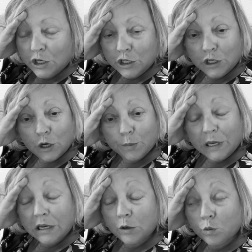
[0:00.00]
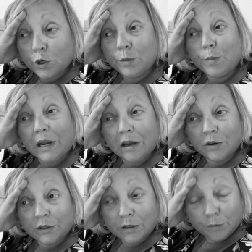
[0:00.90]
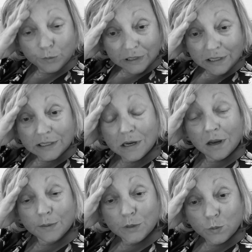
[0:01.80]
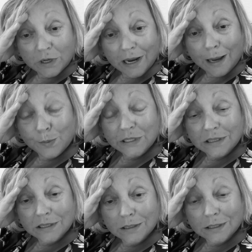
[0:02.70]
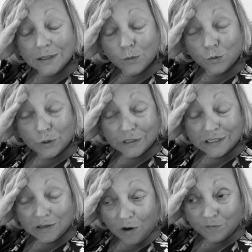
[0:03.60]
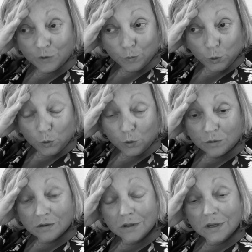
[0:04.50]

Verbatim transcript: you know, being root bound, many times what happens is we're just comfortable.